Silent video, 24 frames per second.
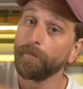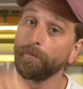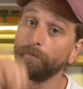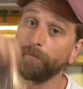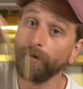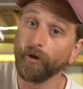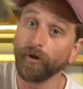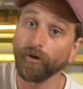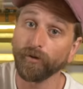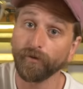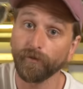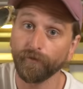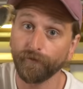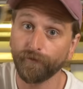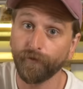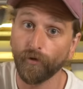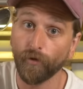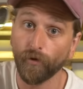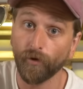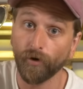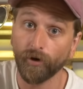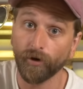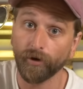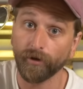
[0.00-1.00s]
Built
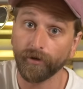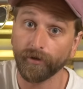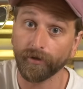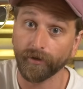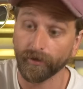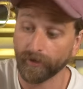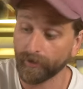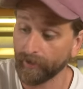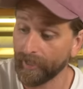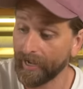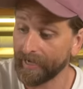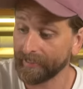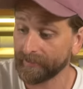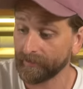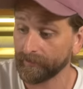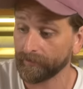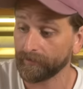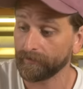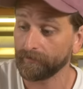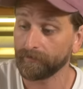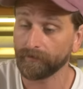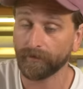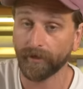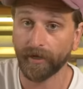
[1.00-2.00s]
for your
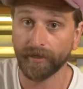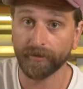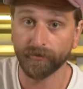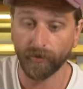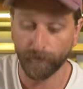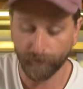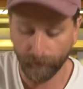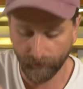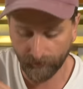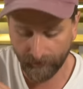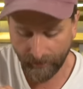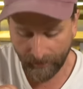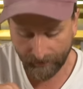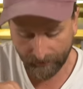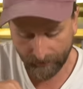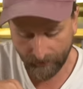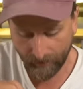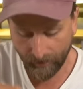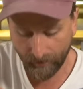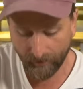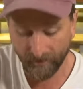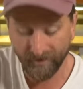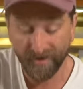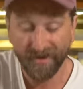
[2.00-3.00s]
glasses, okay? So I put that
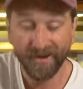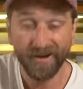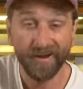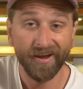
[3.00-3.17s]
there.